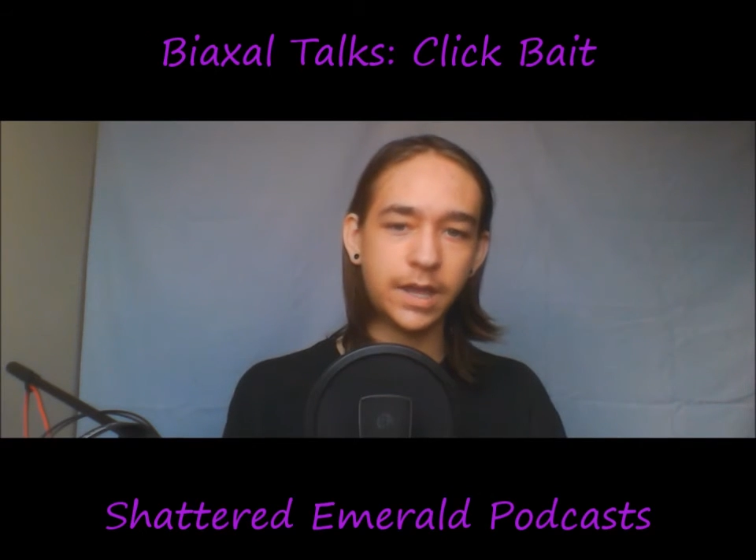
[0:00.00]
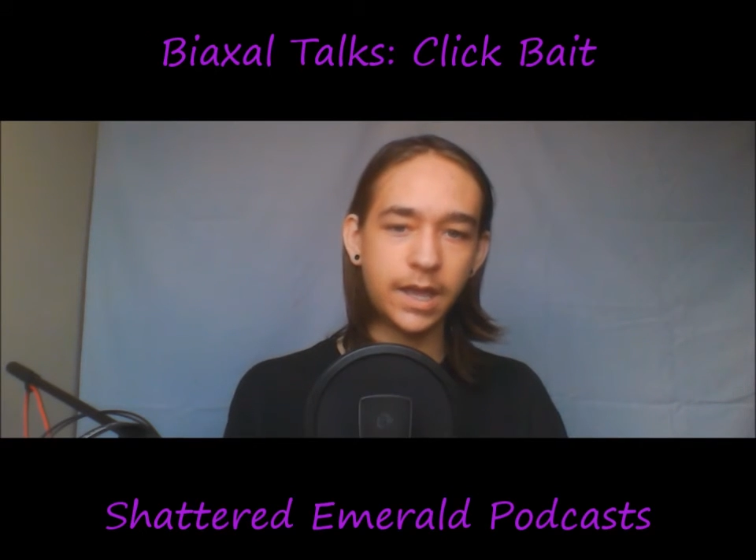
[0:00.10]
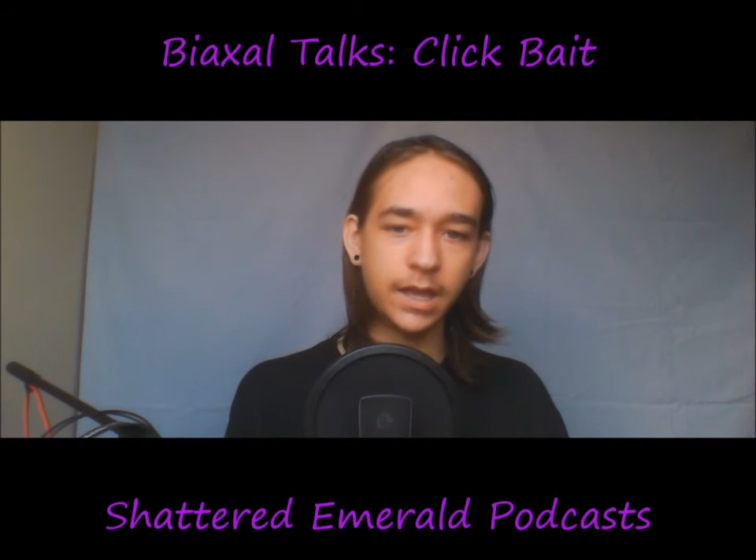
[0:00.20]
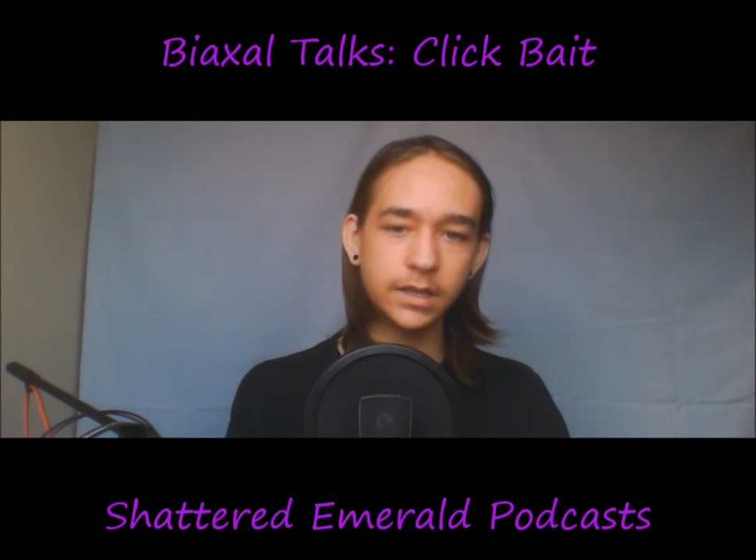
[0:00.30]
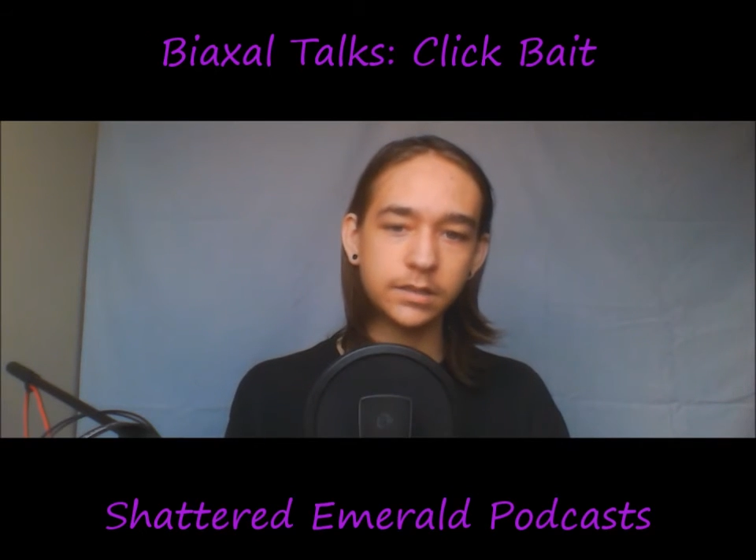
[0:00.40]

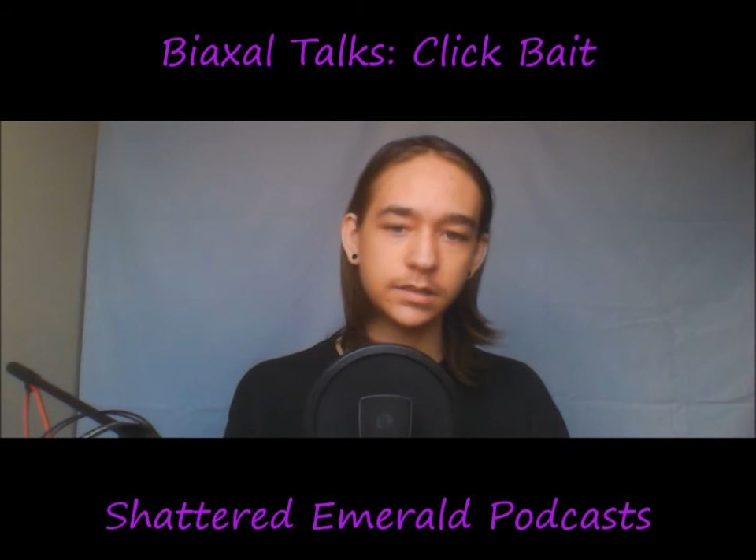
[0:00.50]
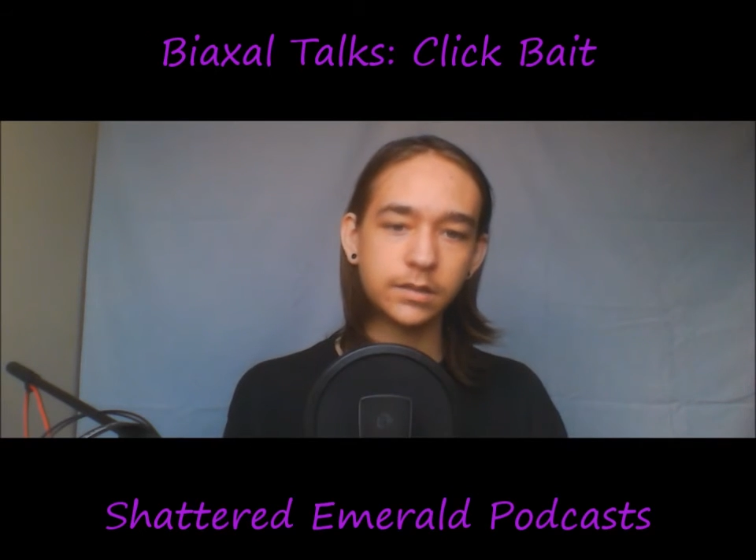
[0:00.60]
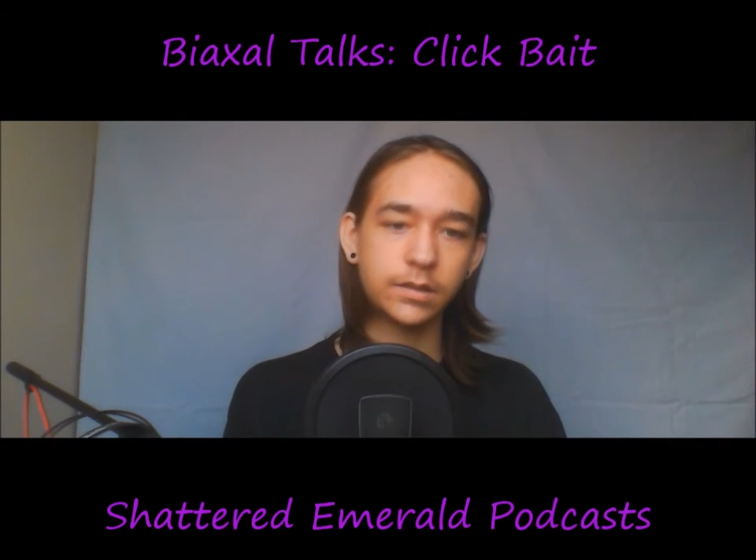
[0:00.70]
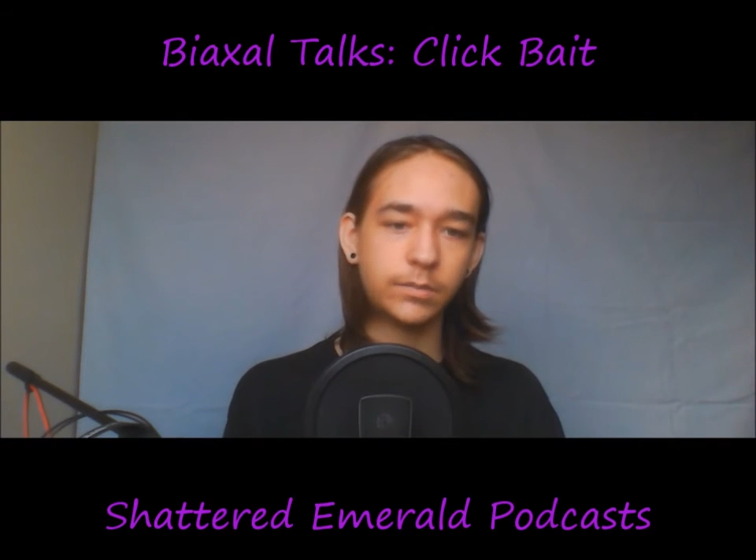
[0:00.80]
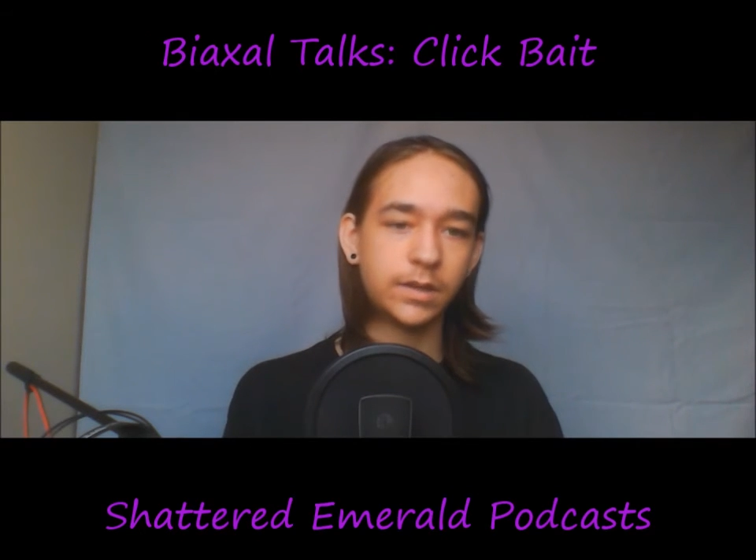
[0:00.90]
and
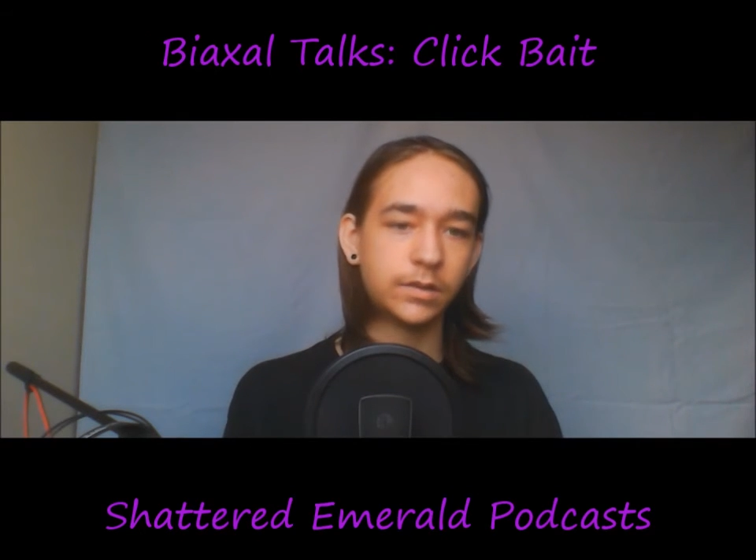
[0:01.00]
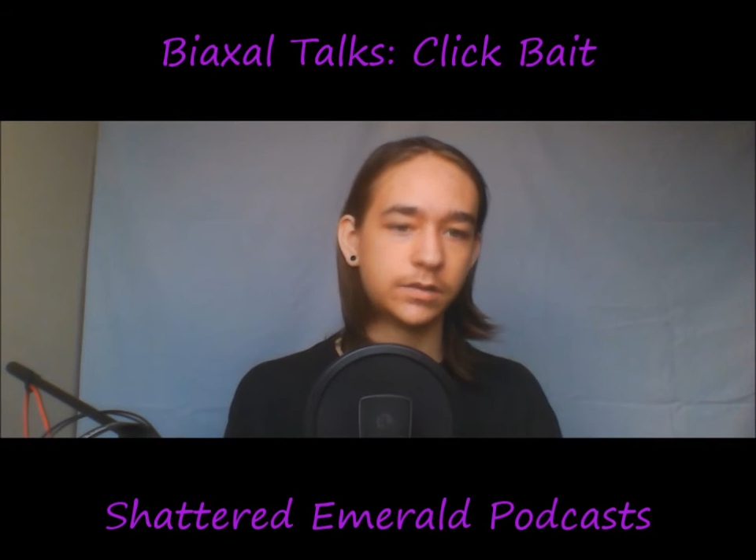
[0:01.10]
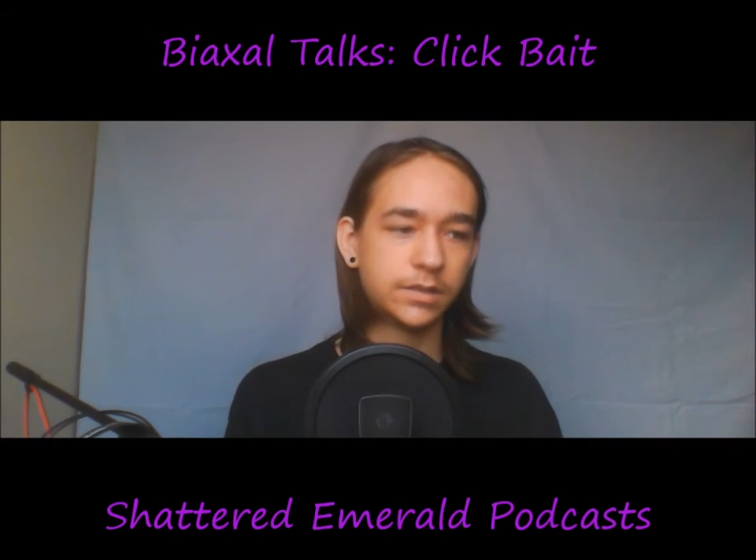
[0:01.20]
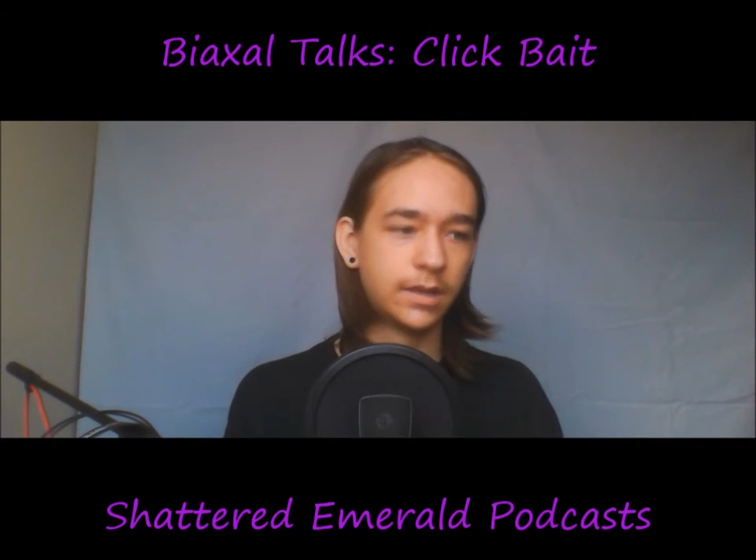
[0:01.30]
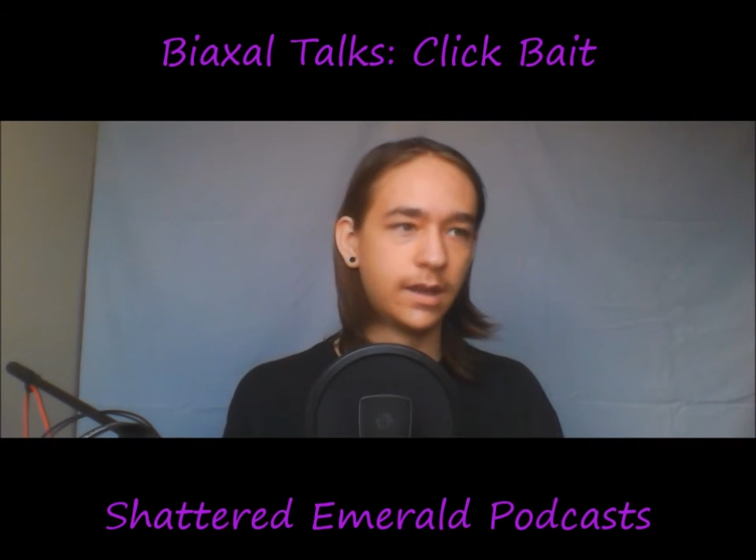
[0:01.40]
thumbnails